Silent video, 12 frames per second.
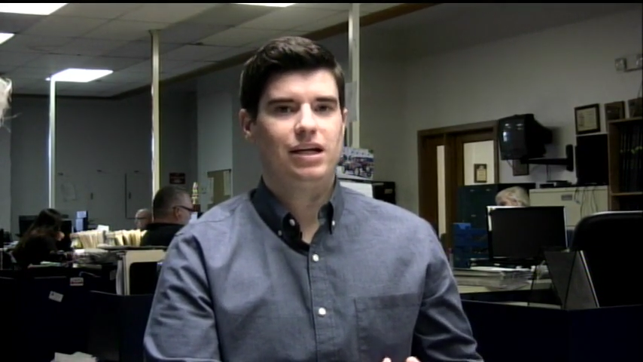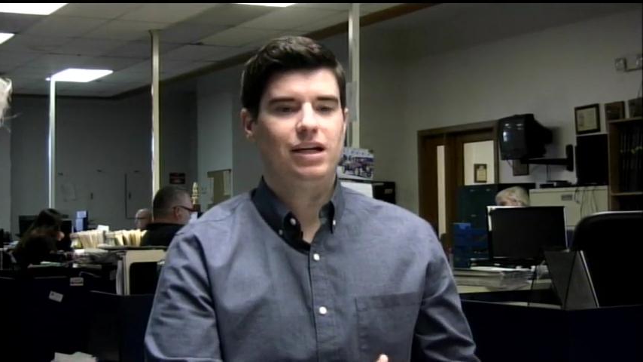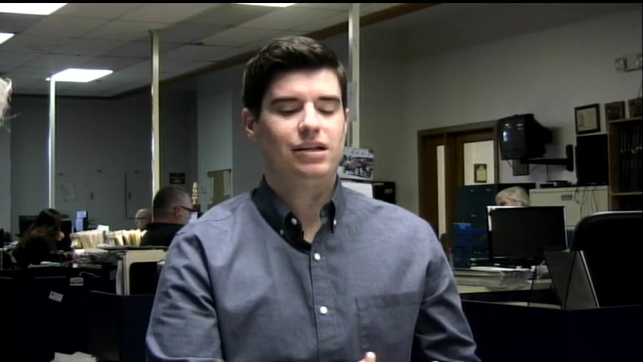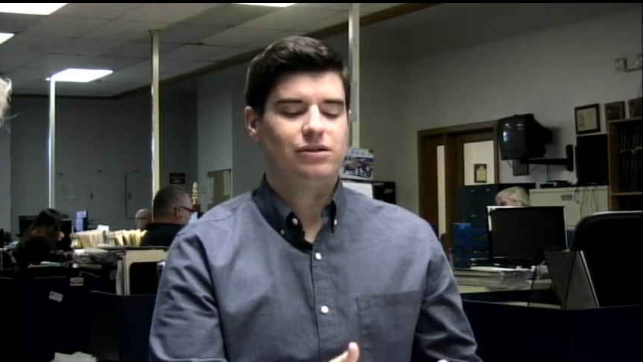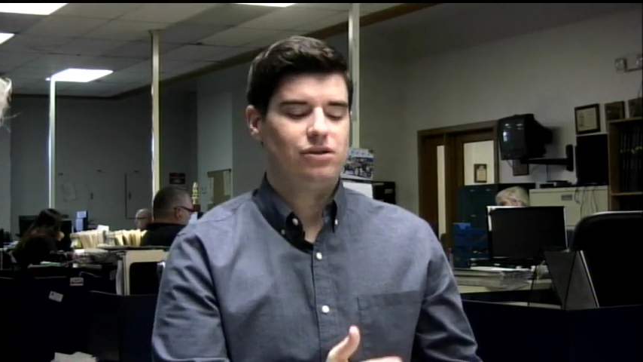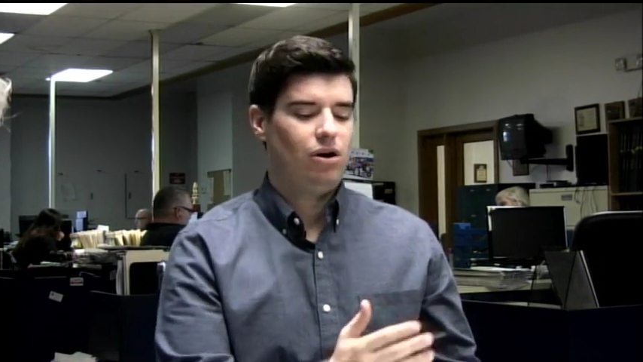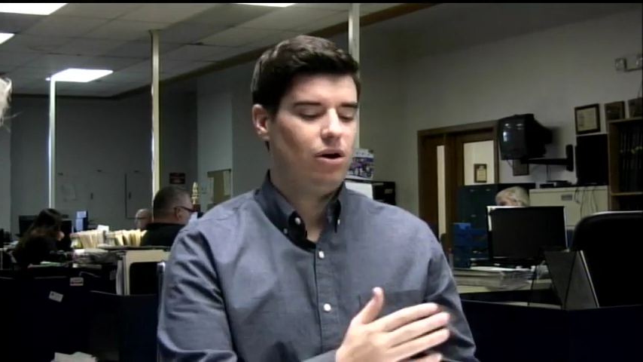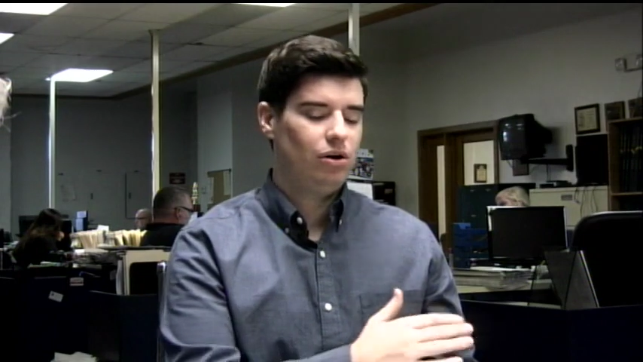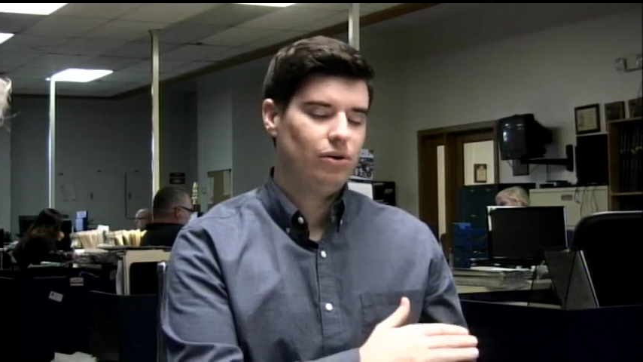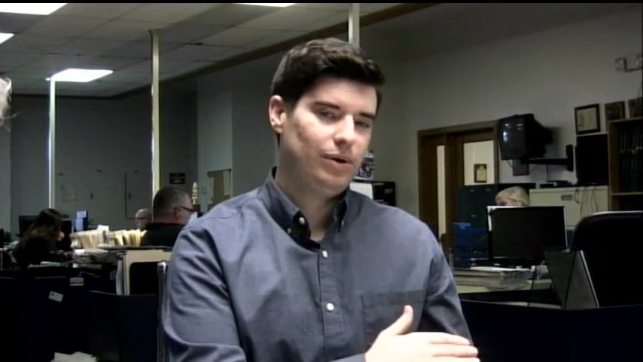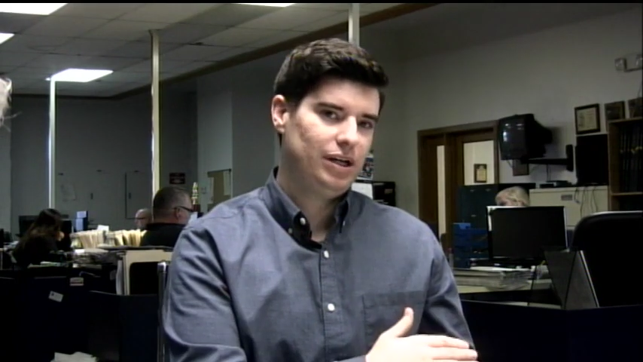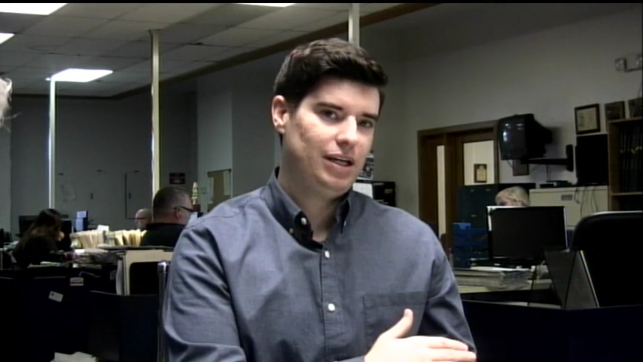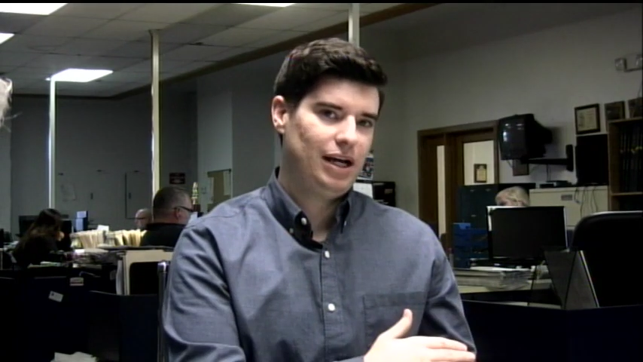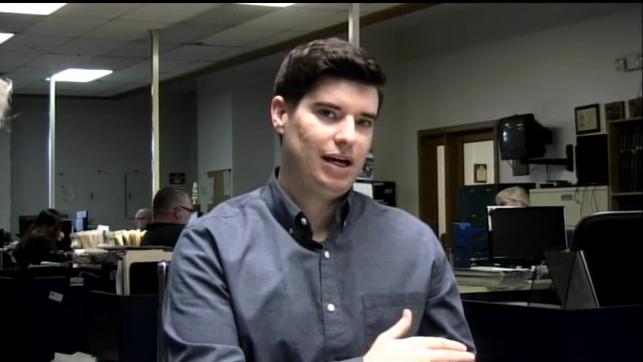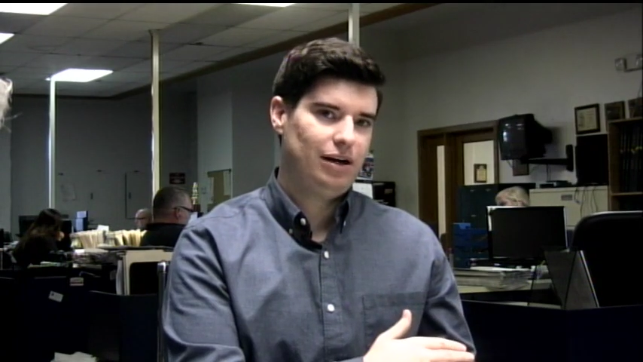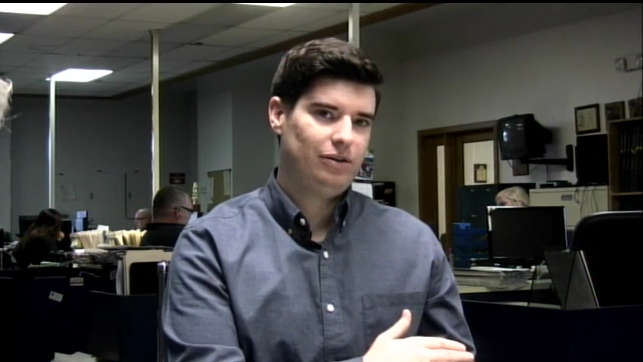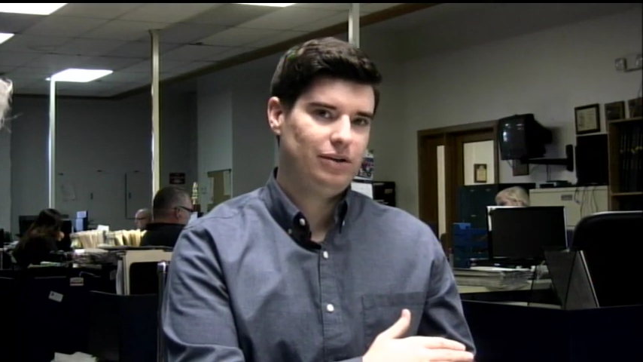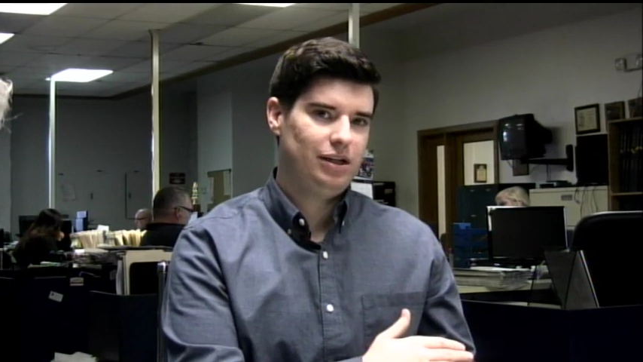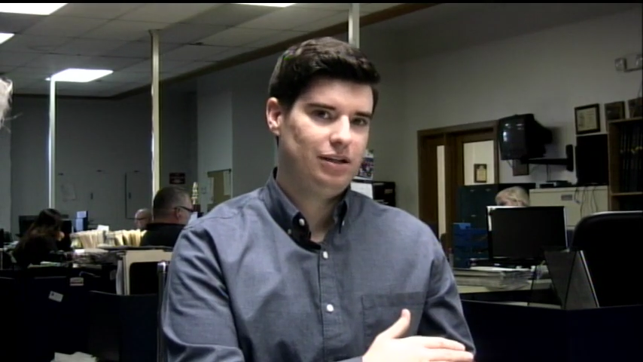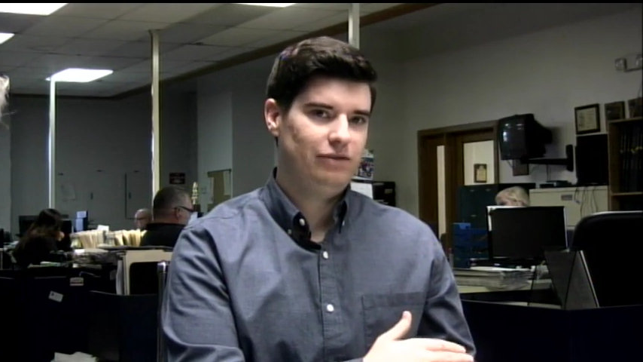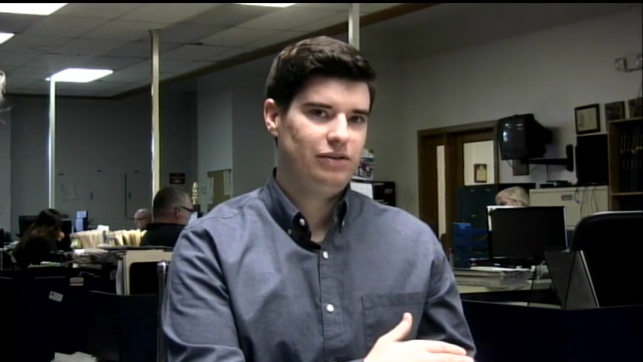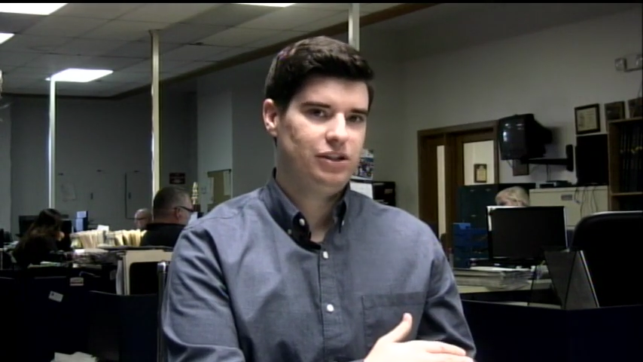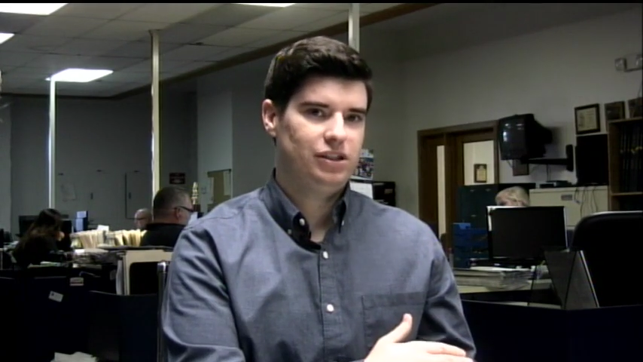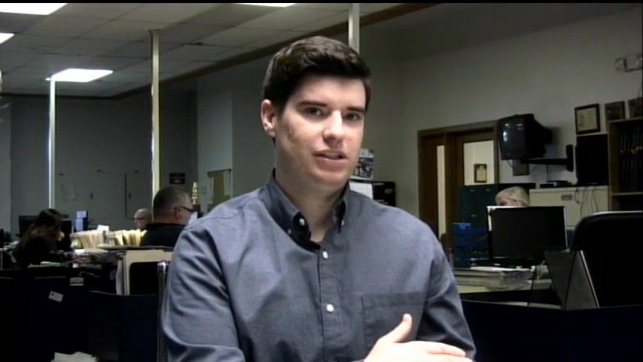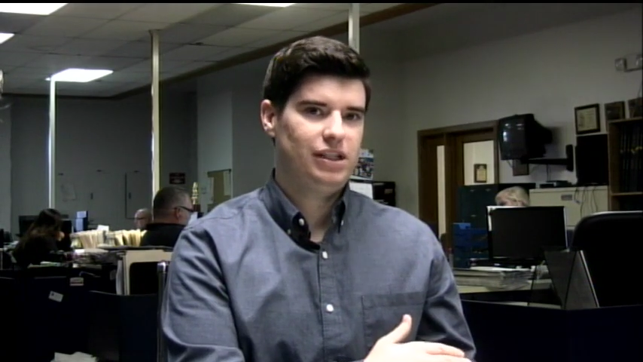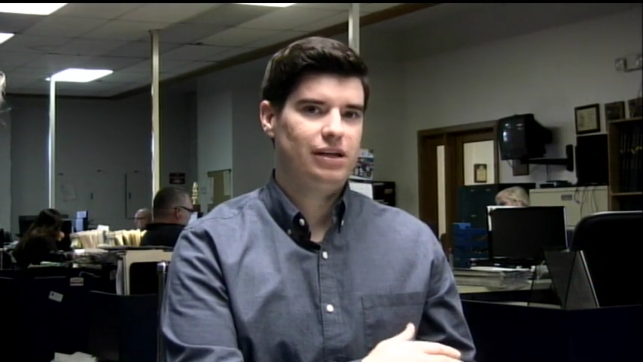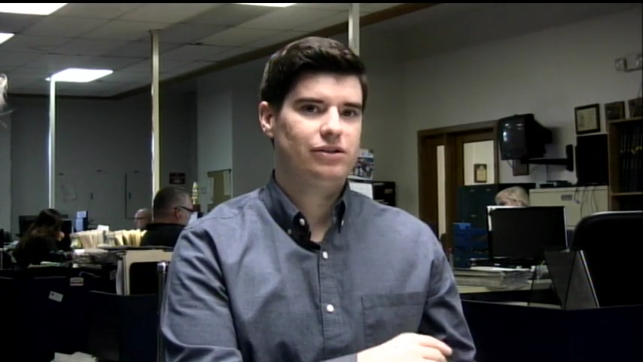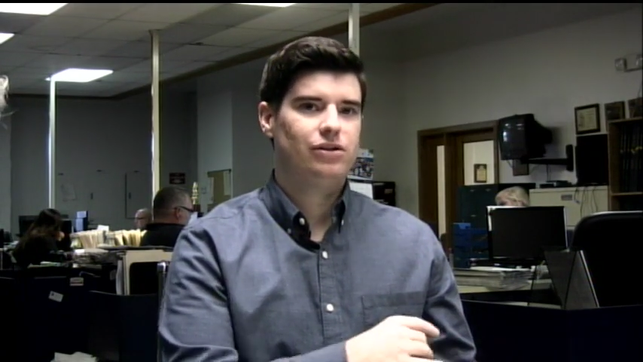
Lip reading: Ynez is all the way down in Division 10.